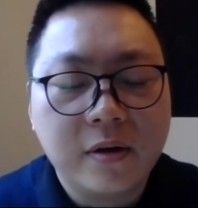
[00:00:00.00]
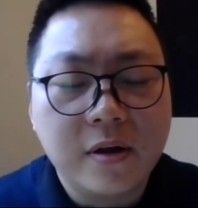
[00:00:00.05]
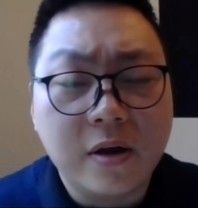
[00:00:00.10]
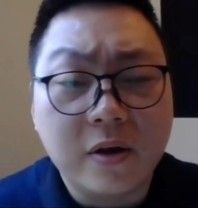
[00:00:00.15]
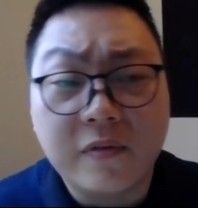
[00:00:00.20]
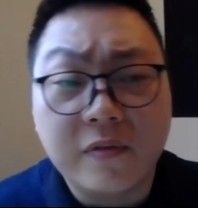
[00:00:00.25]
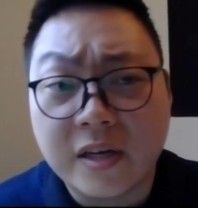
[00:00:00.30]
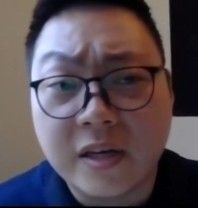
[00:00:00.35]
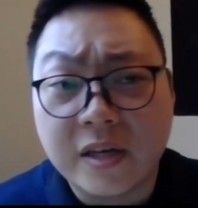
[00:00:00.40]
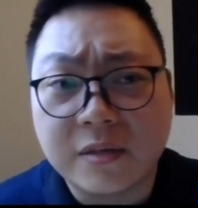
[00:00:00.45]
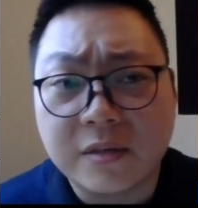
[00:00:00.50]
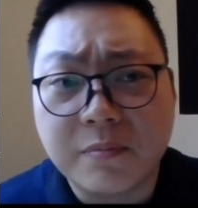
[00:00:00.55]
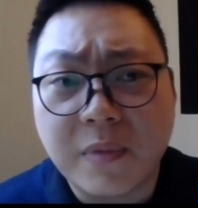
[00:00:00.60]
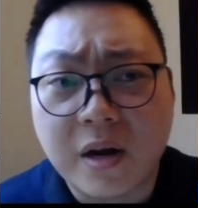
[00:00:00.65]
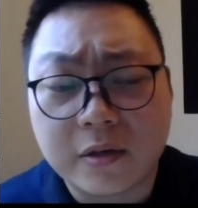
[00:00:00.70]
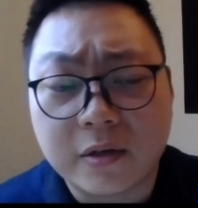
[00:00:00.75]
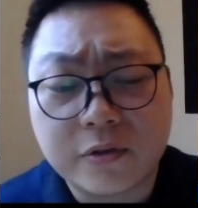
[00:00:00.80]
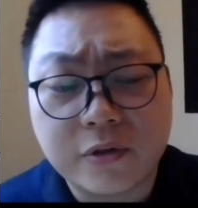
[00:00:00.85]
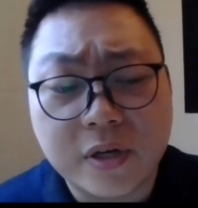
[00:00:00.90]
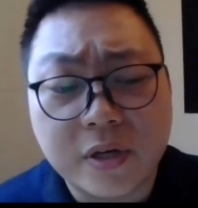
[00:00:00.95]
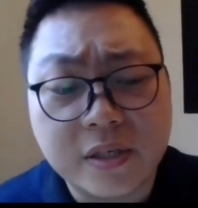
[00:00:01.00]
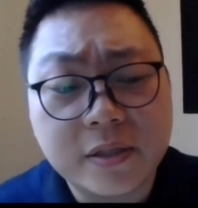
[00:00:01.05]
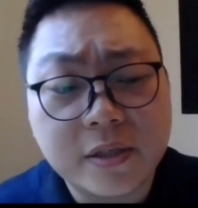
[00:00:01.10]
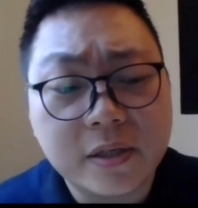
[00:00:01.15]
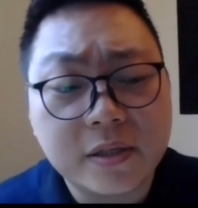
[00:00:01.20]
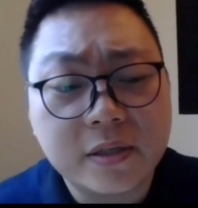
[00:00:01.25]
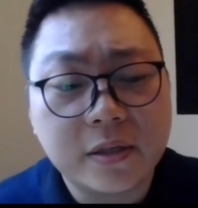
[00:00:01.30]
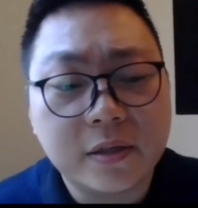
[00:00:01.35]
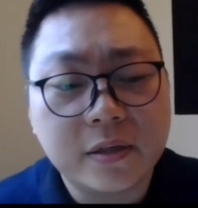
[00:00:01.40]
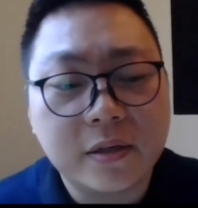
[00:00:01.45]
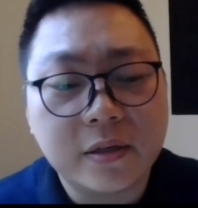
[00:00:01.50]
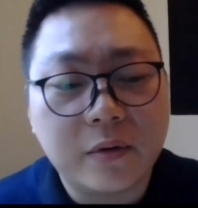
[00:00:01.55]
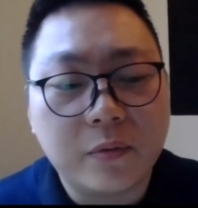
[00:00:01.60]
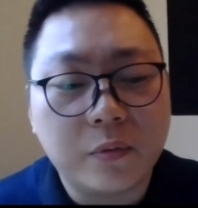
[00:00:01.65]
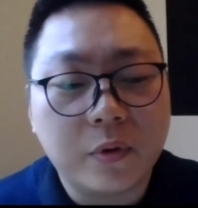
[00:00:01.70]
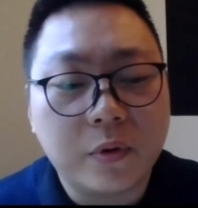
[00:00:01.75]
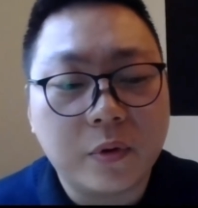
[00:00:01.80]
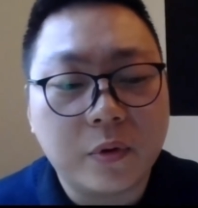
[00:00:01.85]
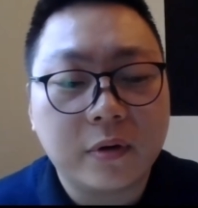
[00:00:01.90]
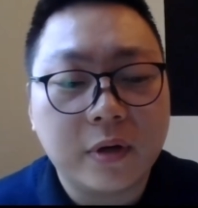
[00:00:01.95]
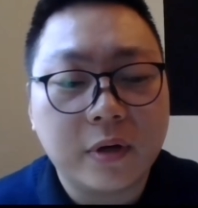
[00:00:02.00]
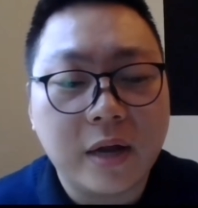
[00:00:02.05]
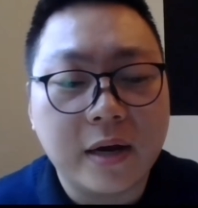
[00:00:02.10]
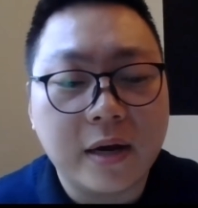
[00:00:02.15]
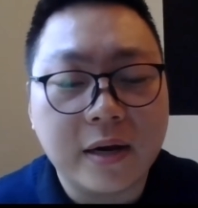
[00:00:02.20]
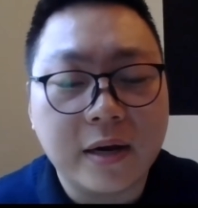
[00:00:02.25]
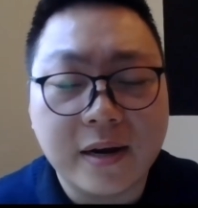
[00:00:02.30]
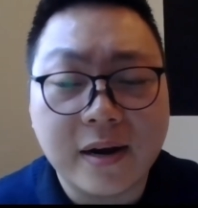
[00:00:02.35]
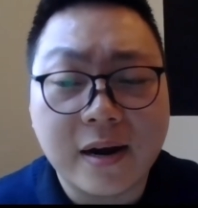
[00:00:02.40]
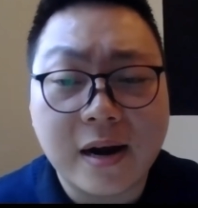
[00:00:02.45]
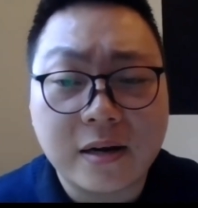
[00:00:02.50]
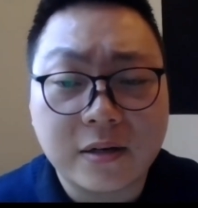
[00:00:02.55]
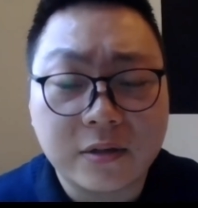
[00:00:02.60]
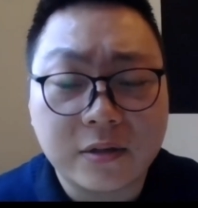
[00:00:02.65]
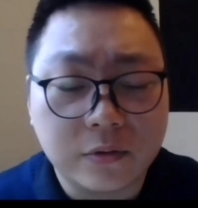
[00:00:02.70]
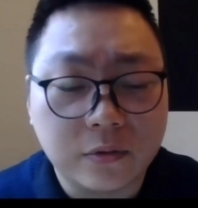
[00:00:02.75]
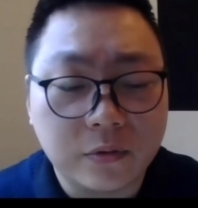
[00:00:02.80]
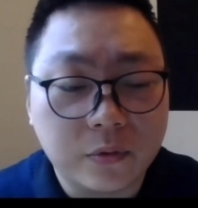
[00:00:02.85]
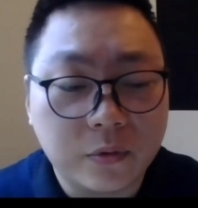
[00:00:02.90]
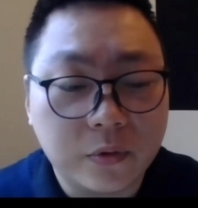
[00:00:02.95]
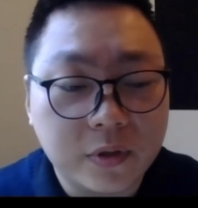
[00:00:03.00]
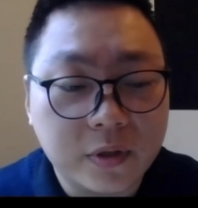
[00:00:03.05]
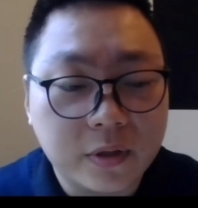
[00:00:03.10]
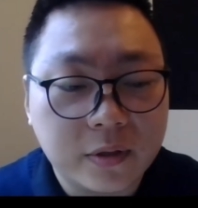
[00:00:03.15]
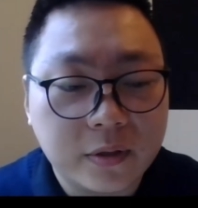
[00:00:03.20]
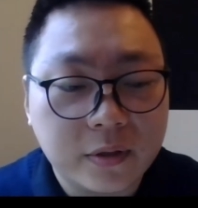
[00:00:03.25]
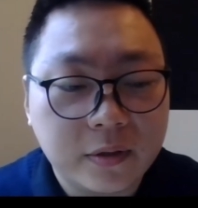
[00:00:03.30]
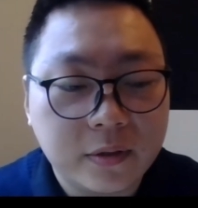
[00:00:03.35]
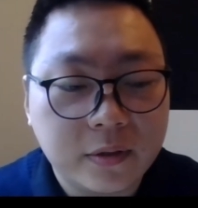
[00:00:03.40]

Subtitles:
of hegemonic transition and world and international order.